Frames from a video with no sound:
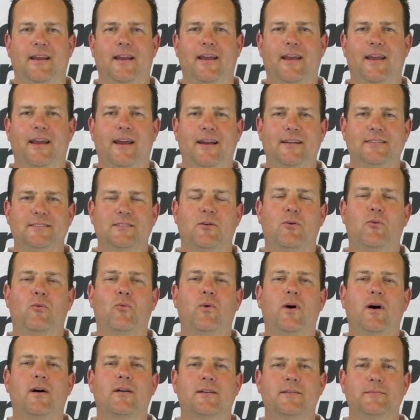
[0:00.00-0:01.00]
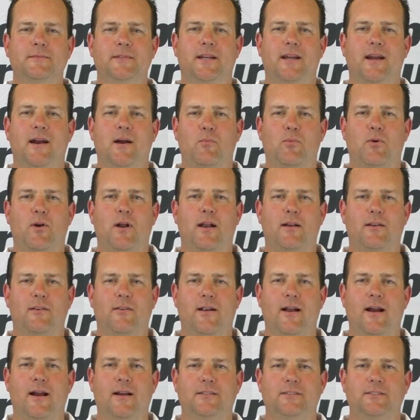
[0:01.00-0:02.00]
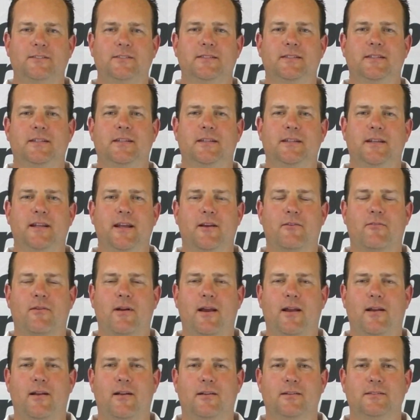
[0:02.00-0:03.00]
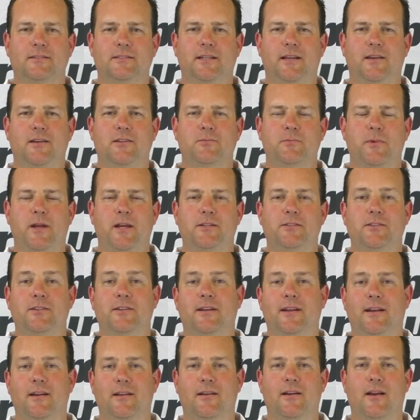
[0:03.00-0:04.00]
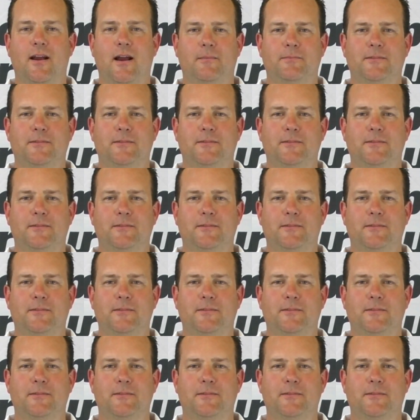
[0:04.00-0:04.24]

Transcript: Hey guys, welcome to CompRod Garage. Nick Reinhardt, Sales Manager here at